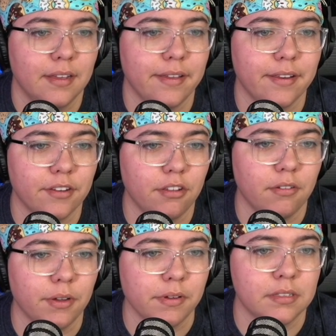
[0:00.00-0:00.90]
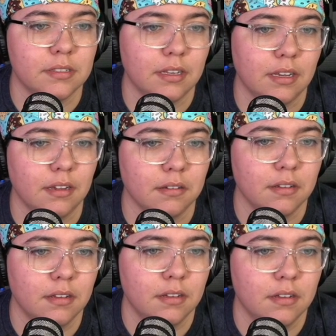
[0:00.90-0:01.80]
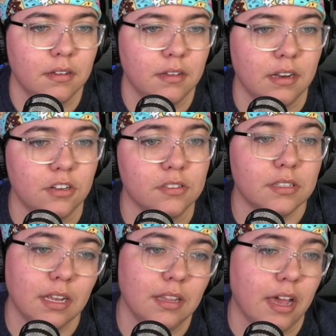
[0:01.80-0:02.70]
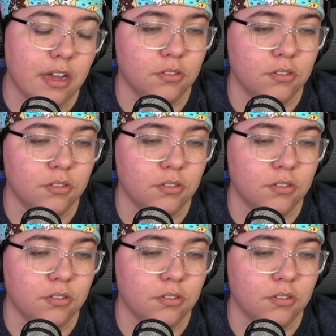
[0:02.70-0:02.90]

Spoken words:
and do OSC and just send the actual